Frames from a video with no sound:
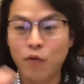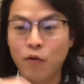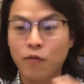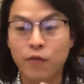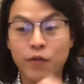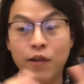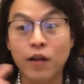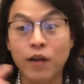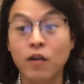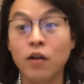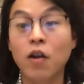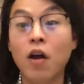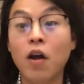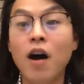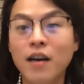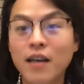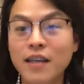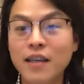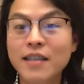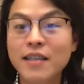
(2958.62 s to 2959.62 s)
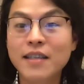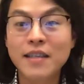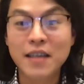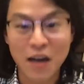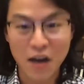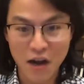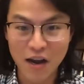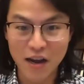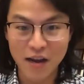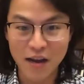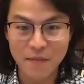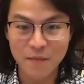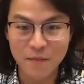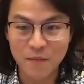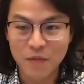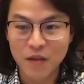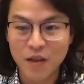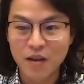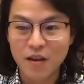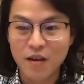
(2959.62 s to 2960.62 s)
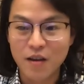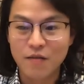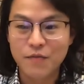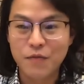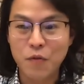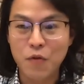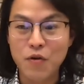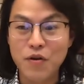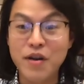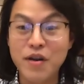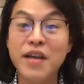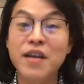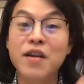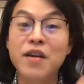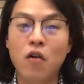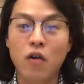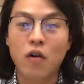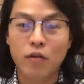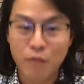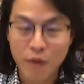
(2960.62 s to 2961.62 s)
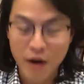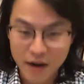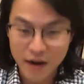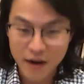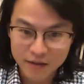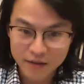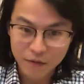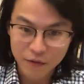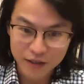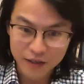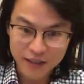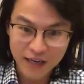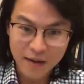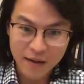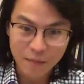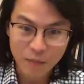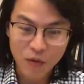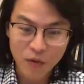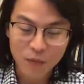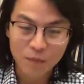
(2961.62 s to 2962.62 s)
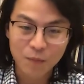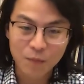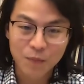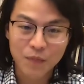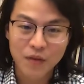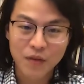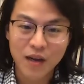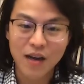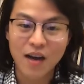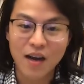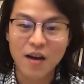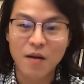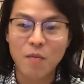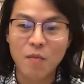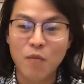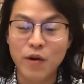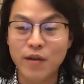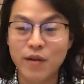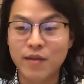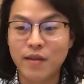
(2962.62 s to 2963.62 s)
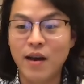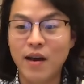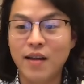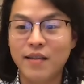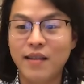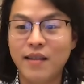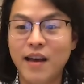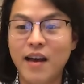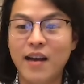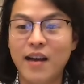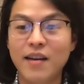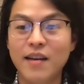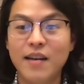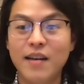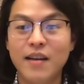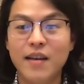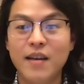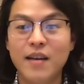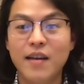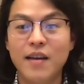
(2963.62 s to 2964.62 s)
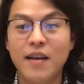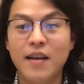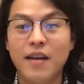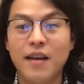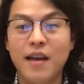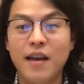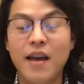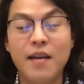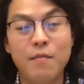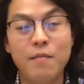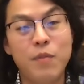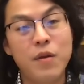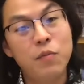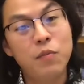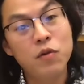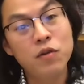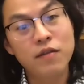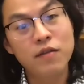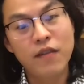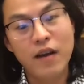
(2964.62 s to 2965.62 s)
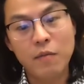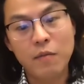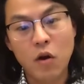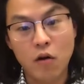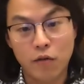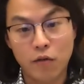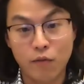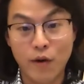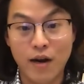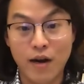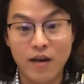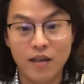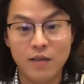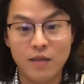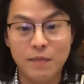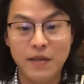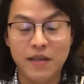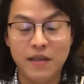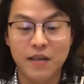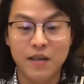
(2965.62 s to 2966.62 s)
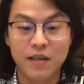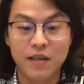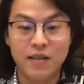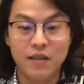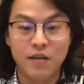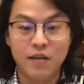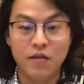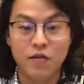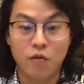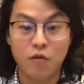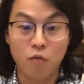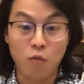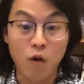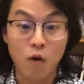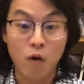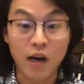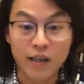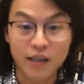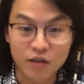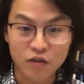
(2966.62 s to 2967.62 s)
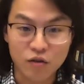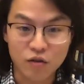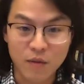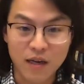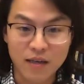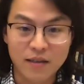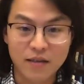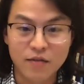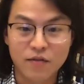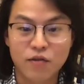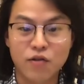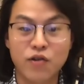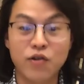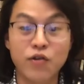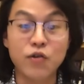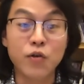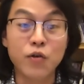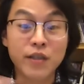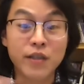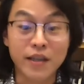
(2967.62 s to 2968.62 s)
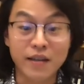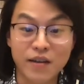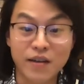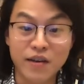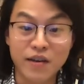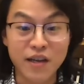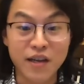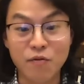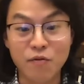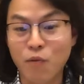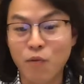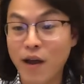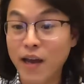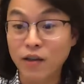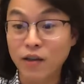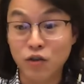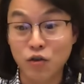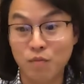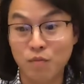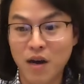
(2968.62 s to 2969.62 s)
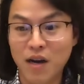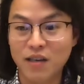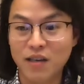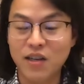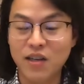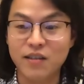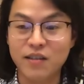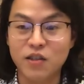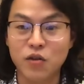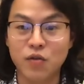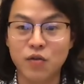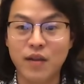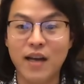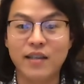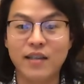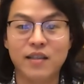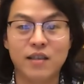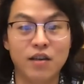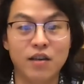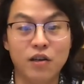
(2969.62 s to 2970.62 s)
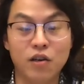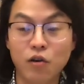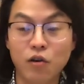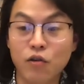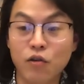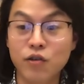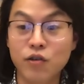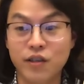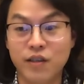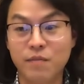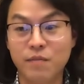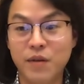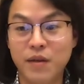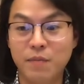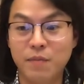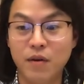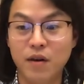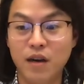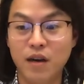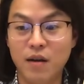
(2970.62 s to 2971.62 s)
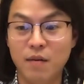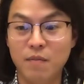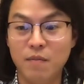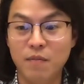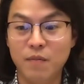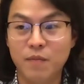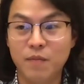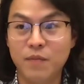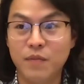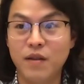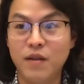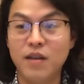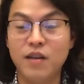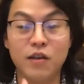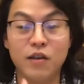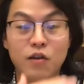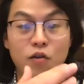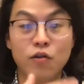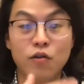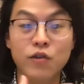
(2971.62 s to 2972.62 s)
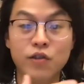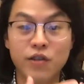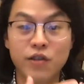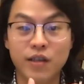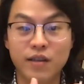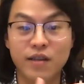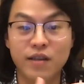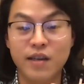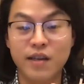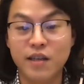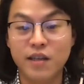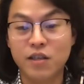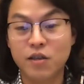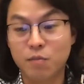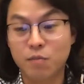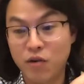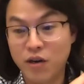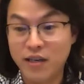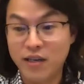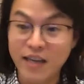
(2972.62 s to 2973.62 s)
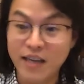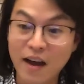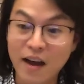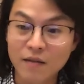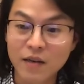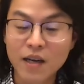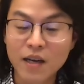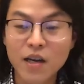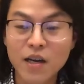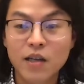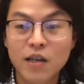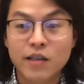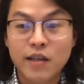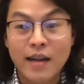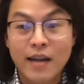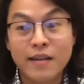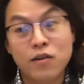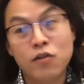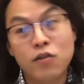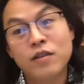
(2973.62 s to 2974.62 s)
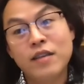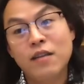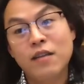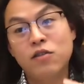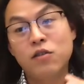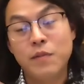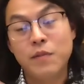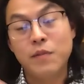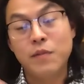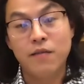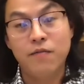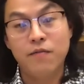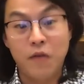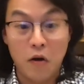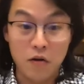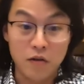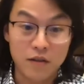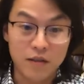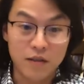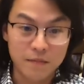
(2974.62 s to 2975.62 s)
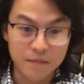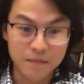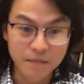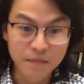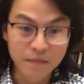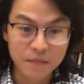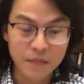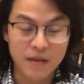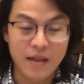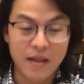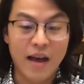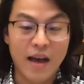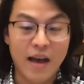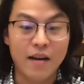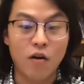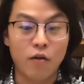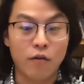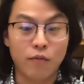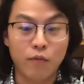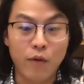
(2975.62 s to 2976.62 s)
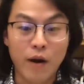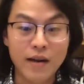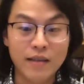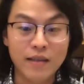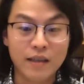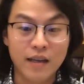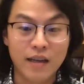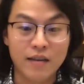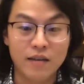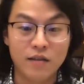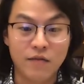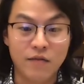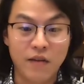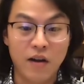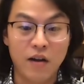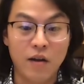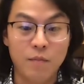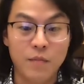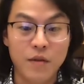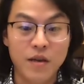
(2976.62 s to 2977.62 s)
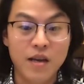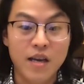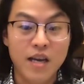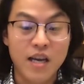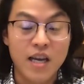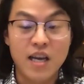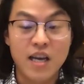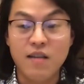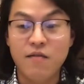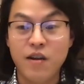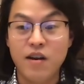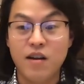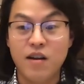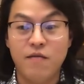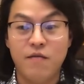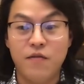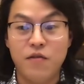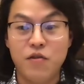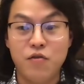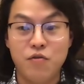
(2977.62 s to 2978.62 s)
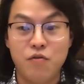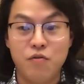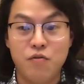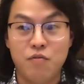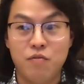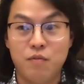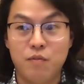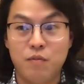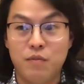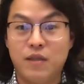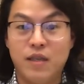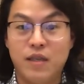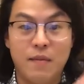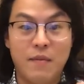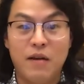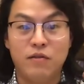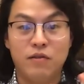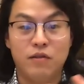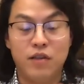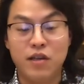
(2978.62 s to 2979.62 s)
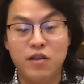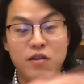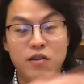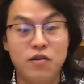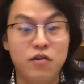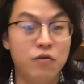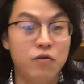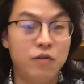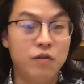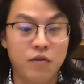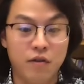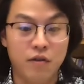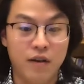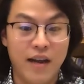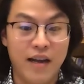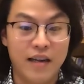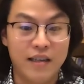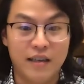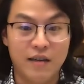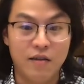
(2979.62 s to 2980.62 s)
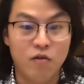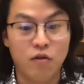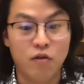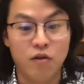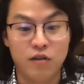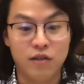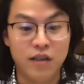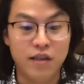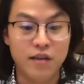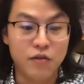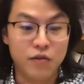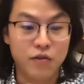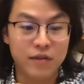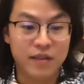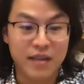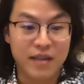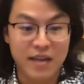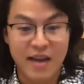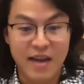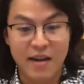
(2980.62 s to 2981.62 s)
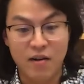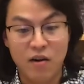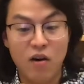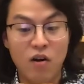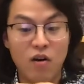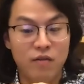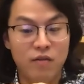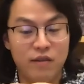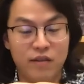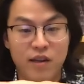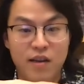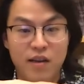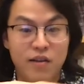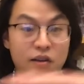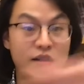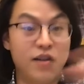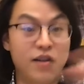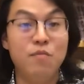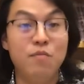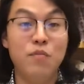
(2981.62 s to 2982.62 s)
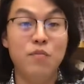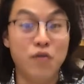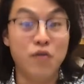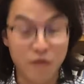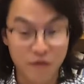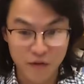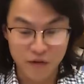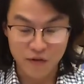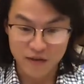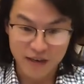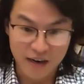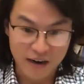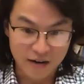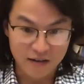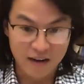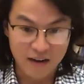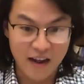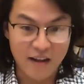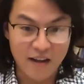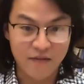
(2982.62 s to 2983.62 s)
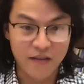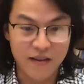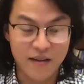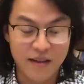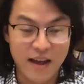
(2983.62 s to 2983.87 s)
For, for the longest time, for knee arthritis, for example, um, we thought that, hey, people develop arthritis because they're walking too much. They're using the knee way too much. And so that's encouraging people, um, encouraging the knee to break down. So that turns out to be false, that arthritis can develop even if you somehow didn't use your legs or didn't use the knee at all and, and didn't move your entire life.